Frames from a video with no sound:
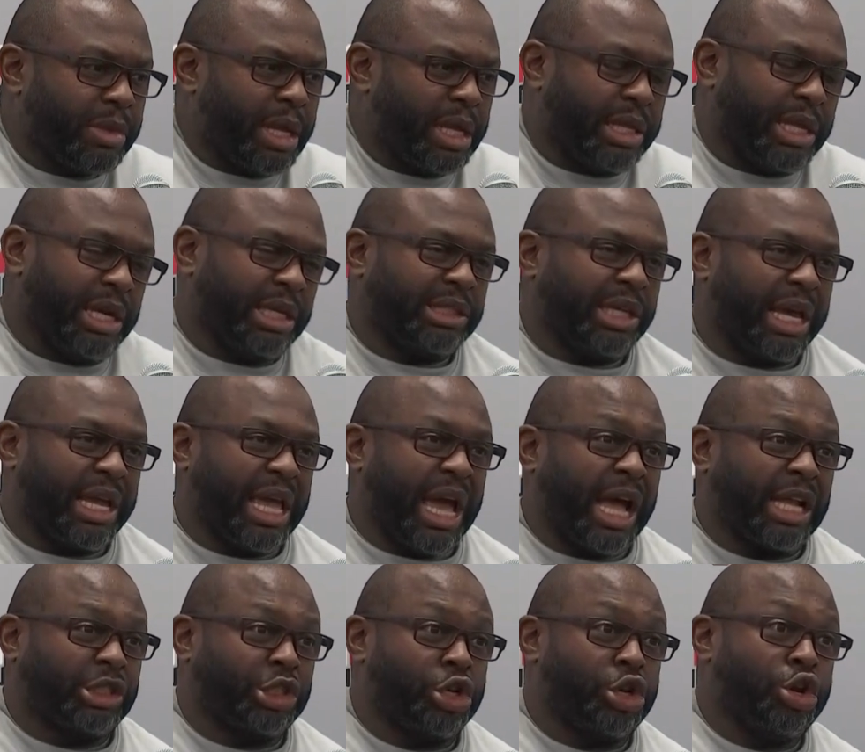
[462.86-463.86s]
And then as I
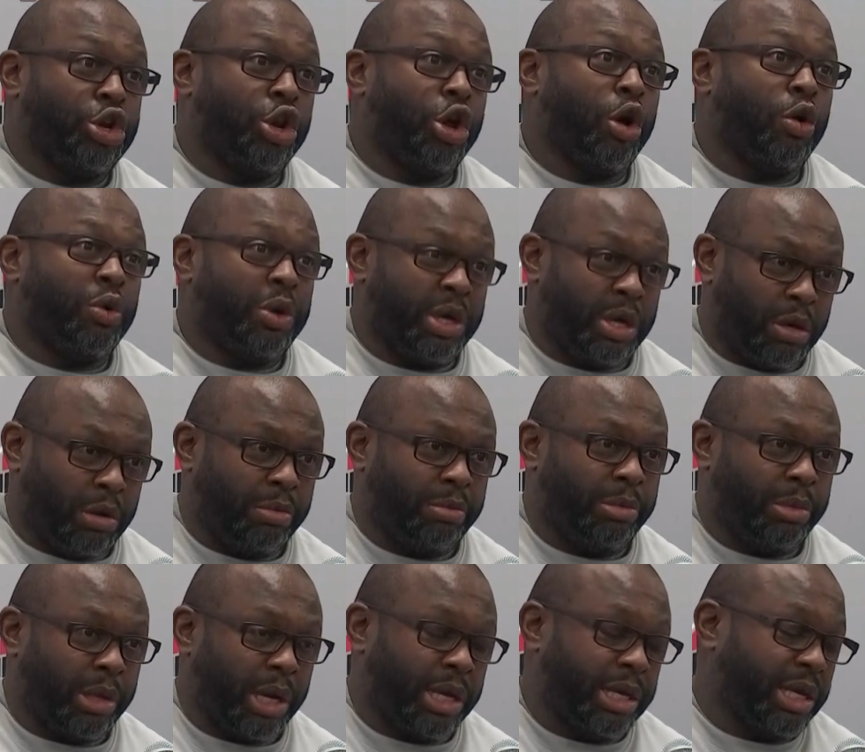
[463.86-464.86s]
got to know him,
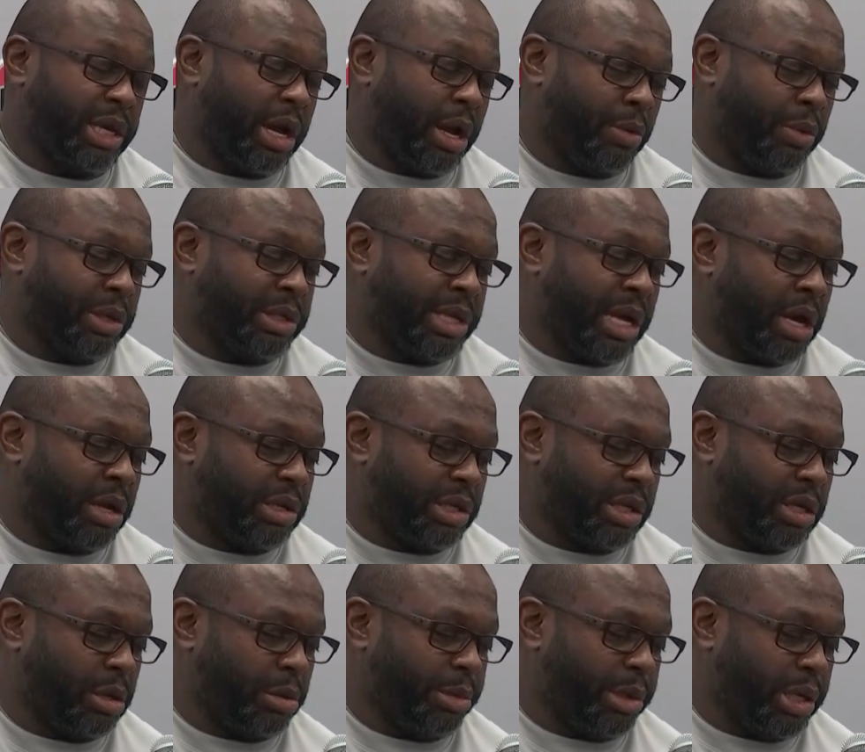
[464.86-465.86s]
I went down to
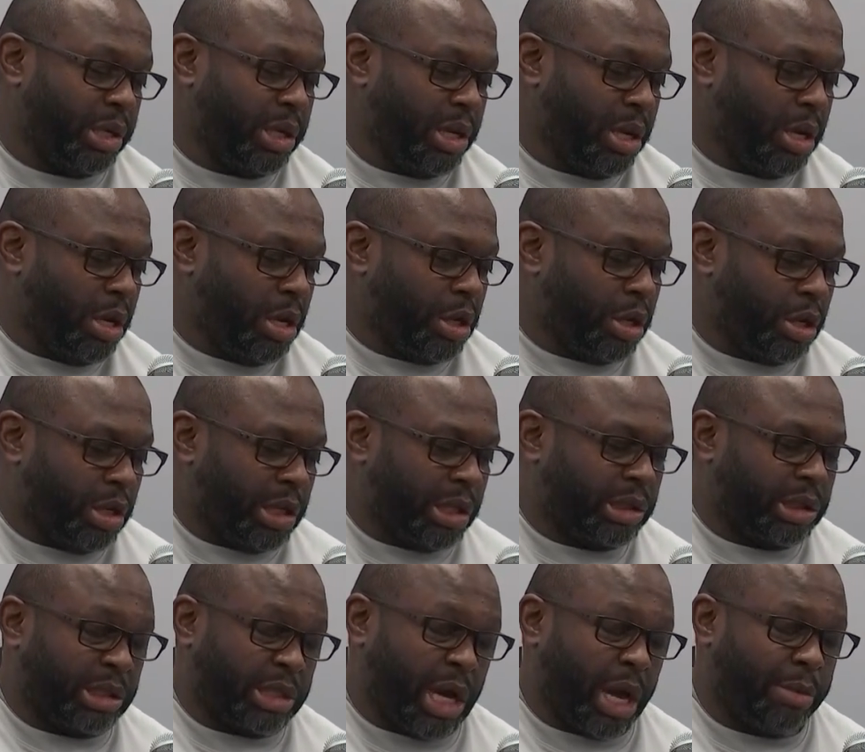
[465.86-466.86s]
him, and
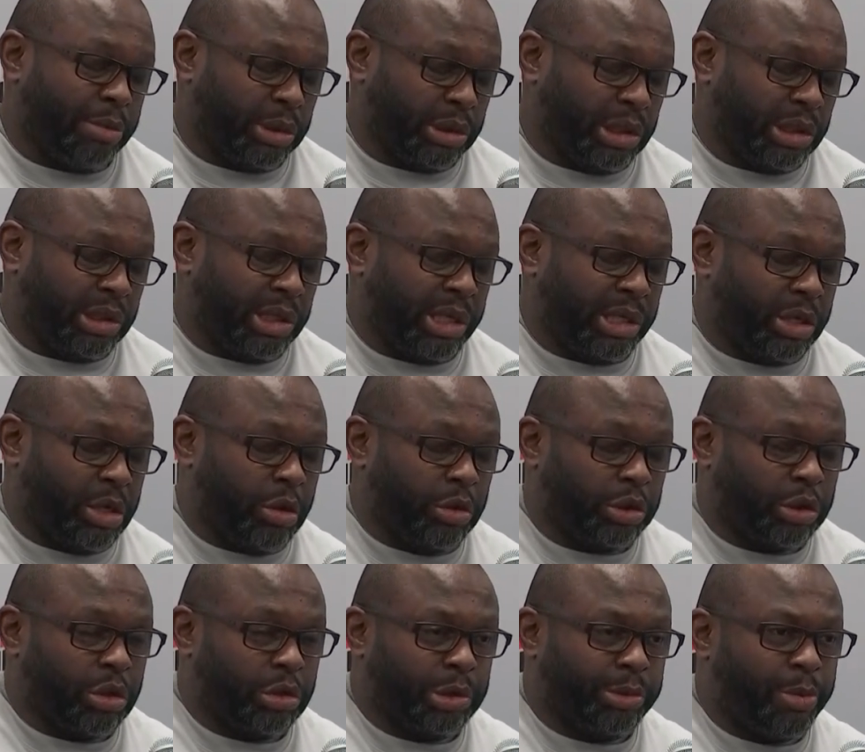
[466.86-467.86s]
at the time was his head
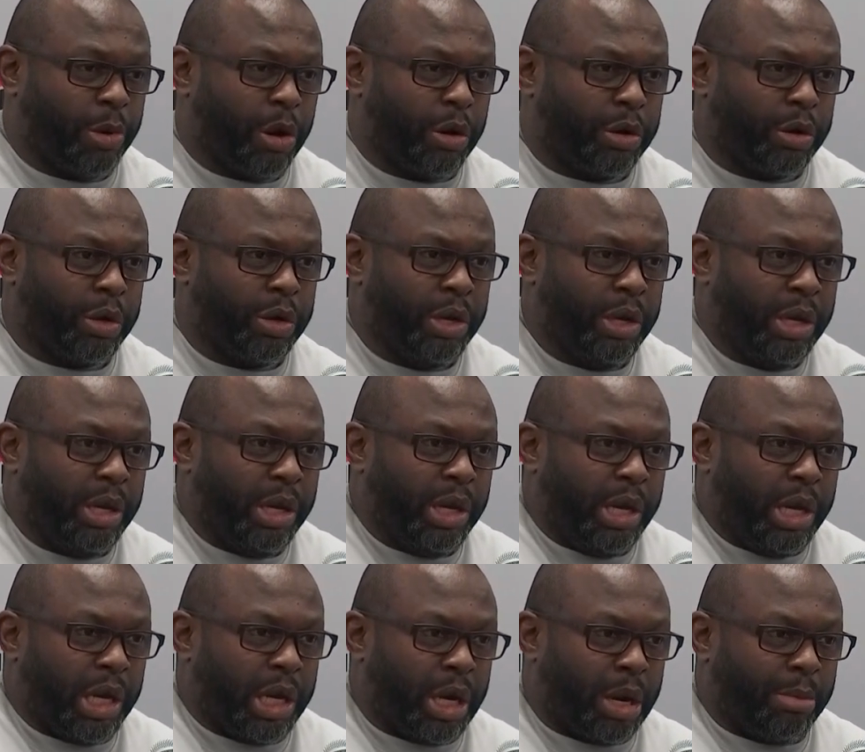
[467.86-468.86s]
coach, Coach Parker.
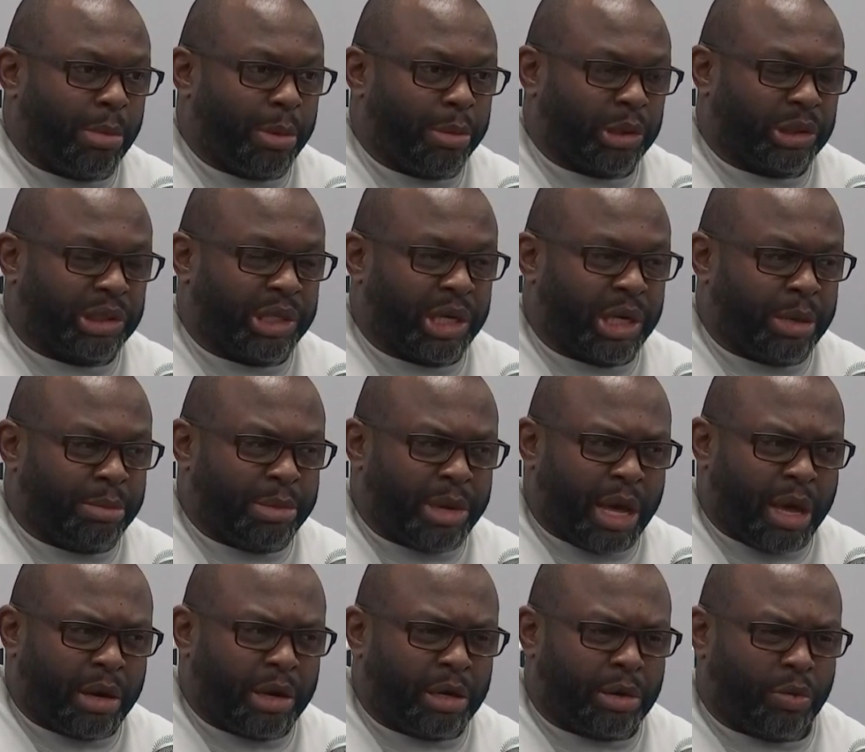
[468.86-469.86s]
And I remember sitting him
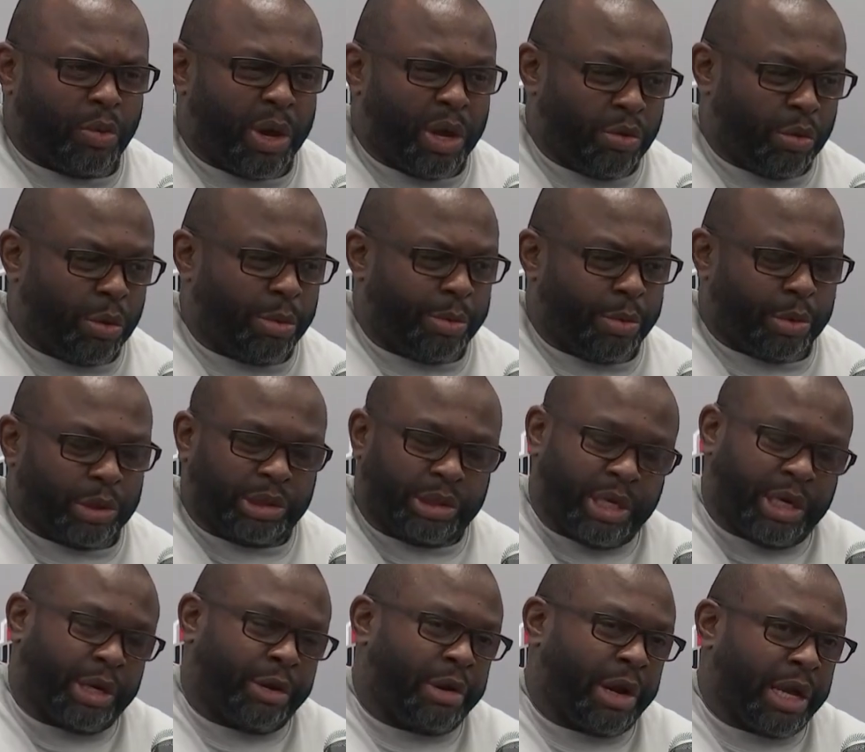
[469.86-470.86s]
down in the weight room. We're
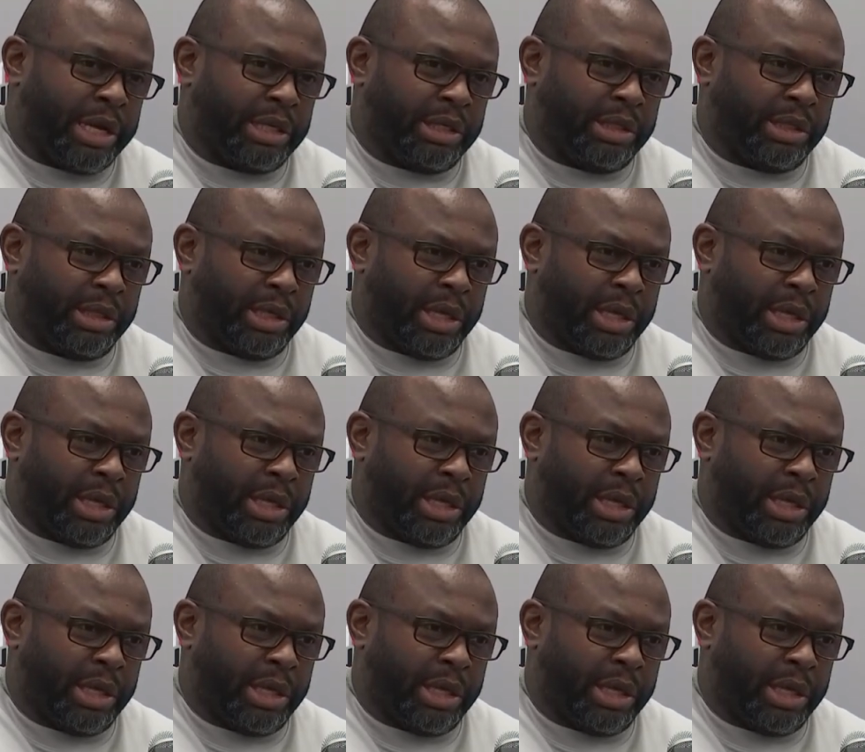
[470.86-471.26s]
sitting there, and I